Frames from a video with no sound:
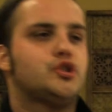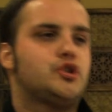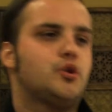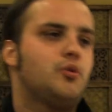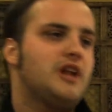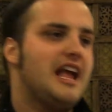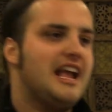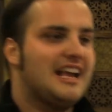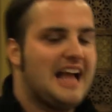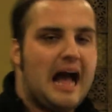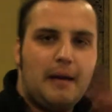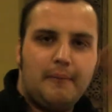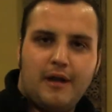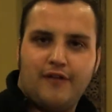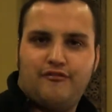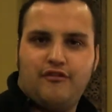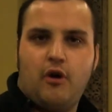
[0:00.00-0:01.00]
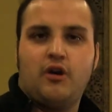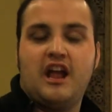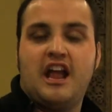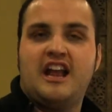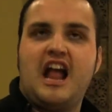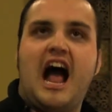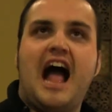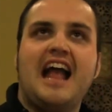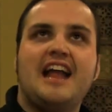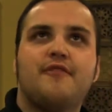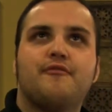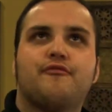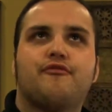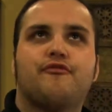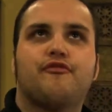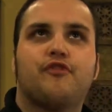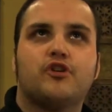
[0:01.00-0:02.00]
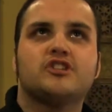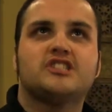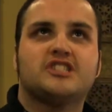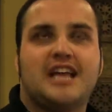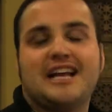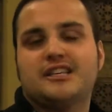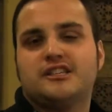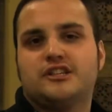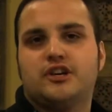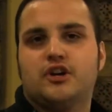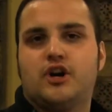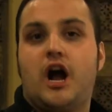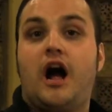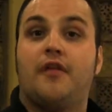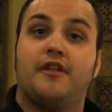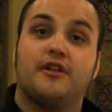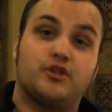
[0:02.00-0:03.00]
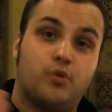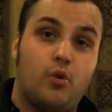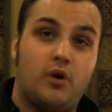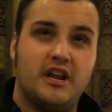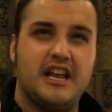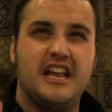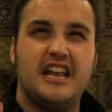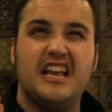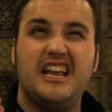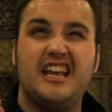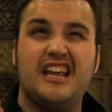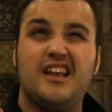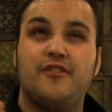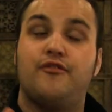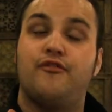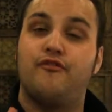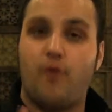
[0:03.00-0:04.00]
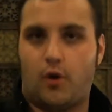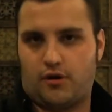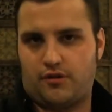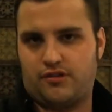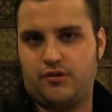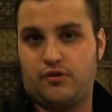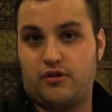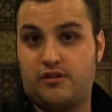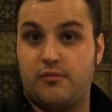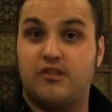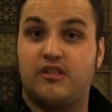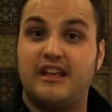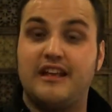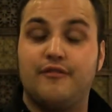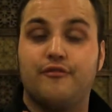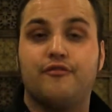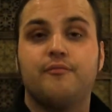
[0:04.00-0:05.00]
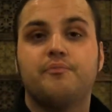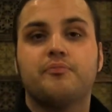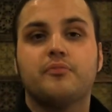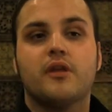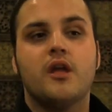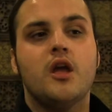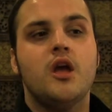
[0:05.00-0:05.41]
So when I got my phone, and I first texted her on the 24th, so Christmas Eve.